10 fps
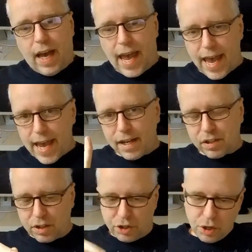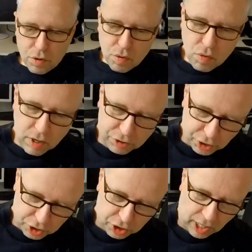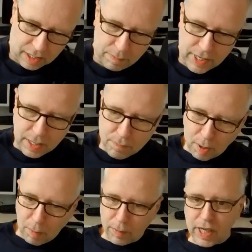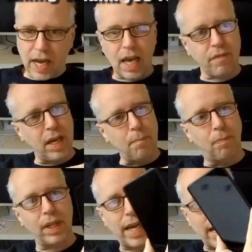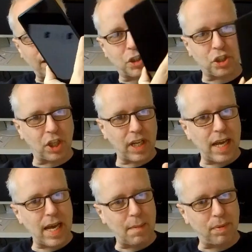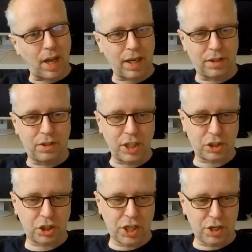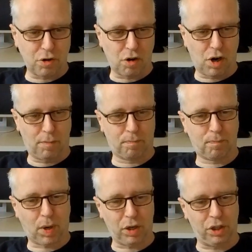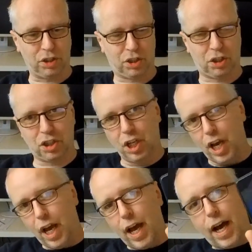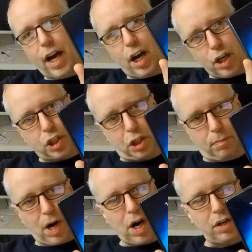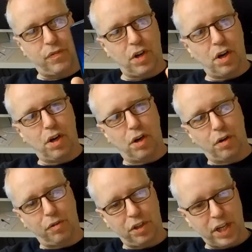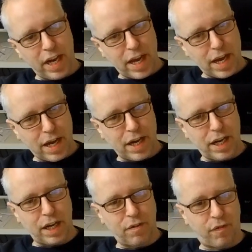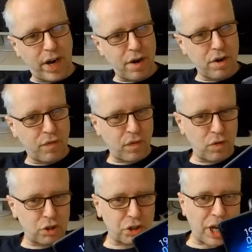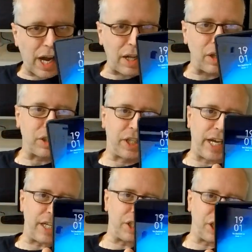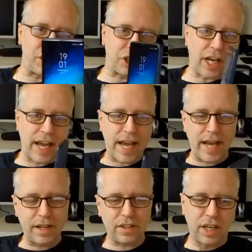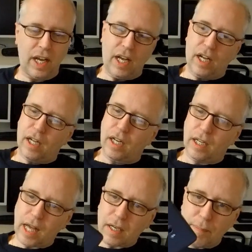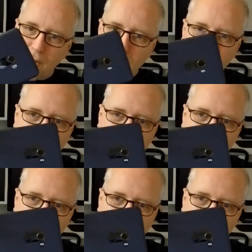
And you, just like me, probably have a black slab like this in your pockets. A smartphone, yay, very versatile gadgets and like mine,